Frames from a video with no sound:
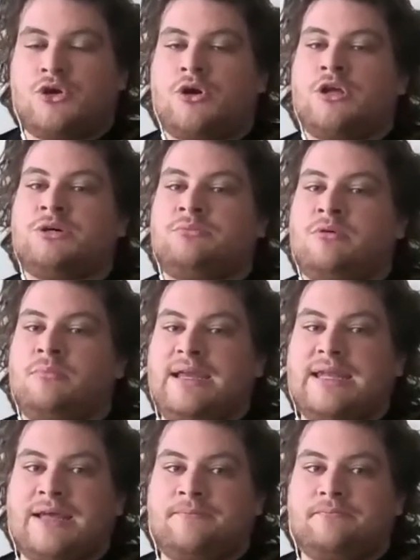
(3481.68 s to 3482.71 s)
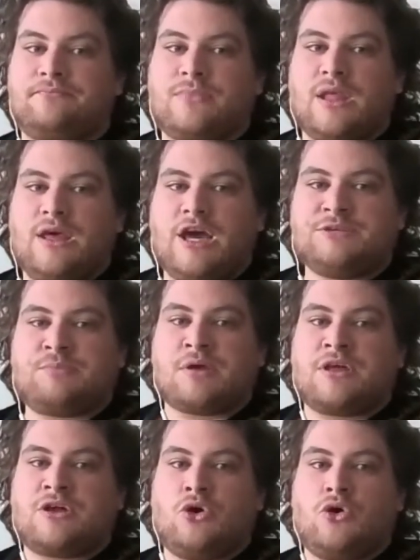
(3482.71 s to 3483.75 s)
on a double meaning, as both
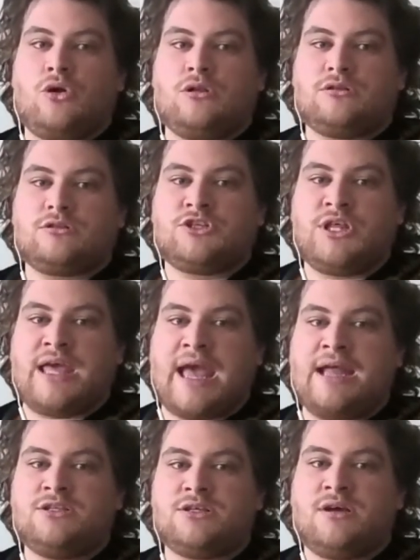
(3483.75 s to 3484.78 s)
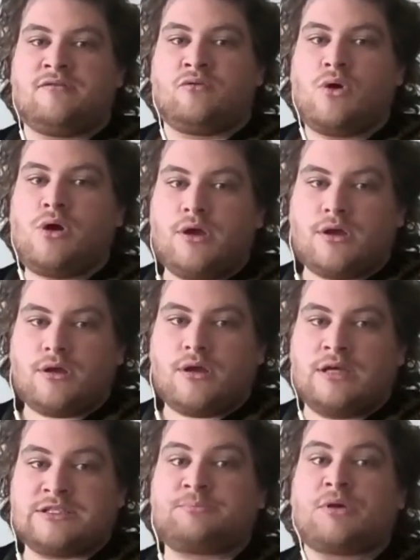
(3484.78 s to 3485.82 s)
a call to the end of work,
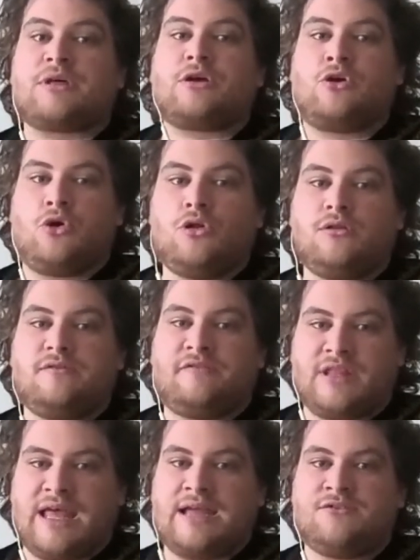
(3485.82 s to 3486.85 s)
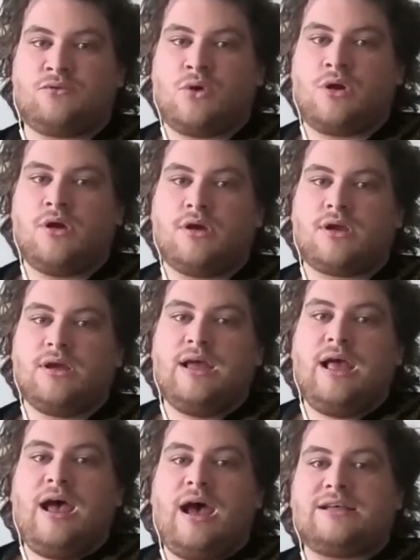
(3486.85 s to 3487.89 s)
as both a call for the end of work
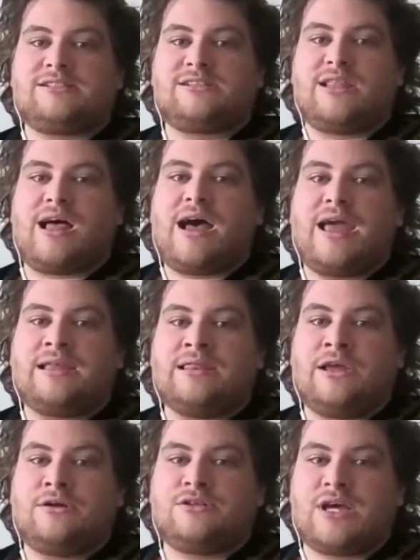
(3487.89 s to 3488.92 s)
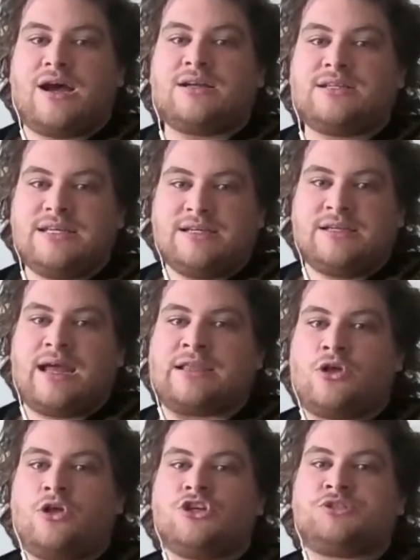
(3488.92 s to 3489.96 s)
and a sly Lyotardian
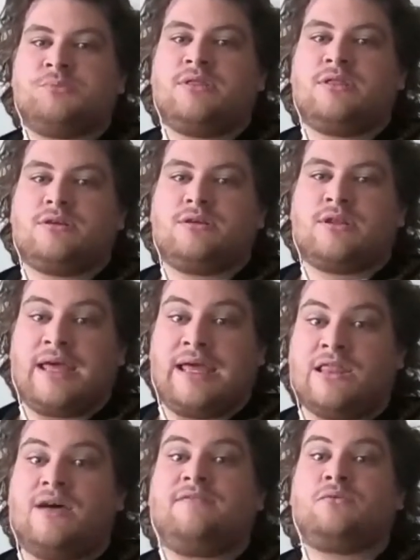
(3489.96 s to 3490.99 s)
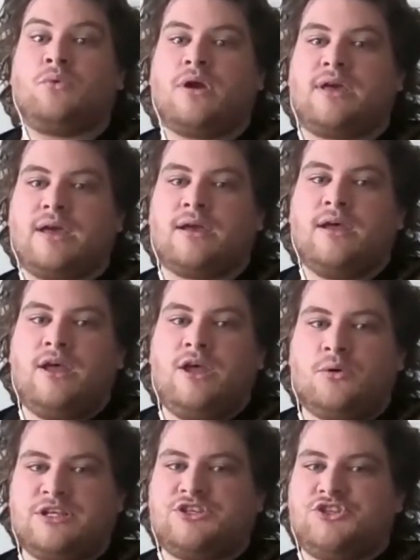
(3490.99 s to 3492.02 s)
acknowledgement that he loved working
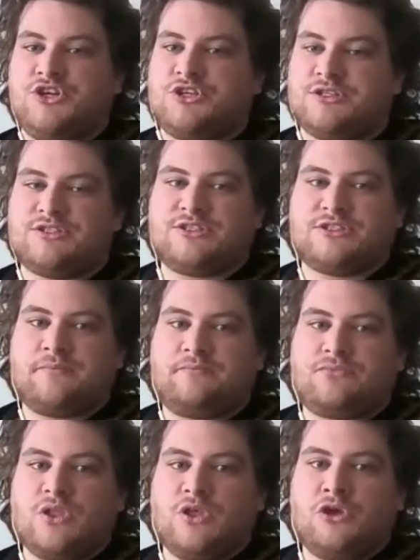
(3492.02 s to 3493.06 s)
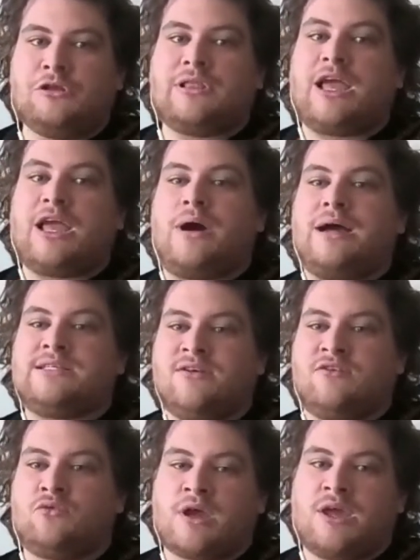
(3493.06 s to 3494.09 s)
with his students, who likewise
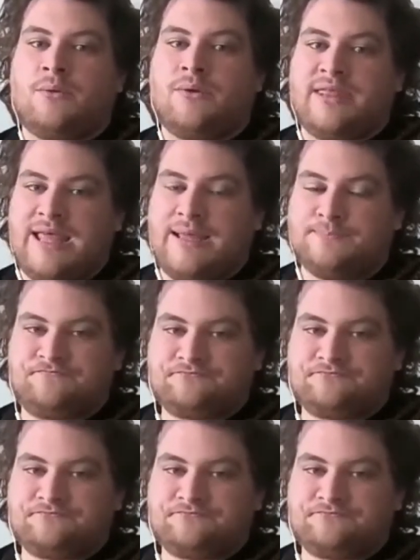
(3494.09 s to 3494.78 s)
loved working with him